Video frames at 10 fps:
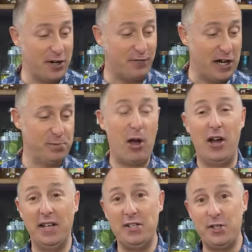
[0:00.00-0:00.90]
the first part
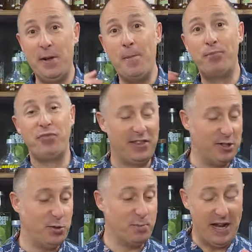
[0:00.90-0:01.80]
of this.
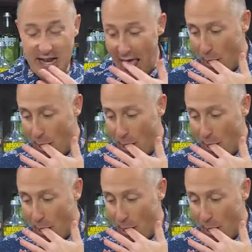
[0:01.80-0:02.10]
This was me.